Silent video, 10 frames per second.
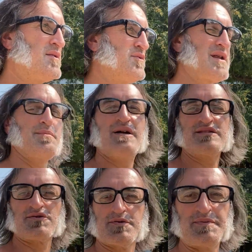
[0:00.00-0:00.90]
When I
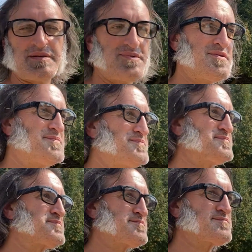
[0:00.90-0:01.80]
mentor people,
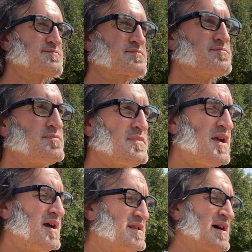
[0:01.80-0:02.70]

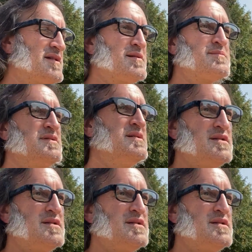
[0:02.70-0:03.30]
I tell them,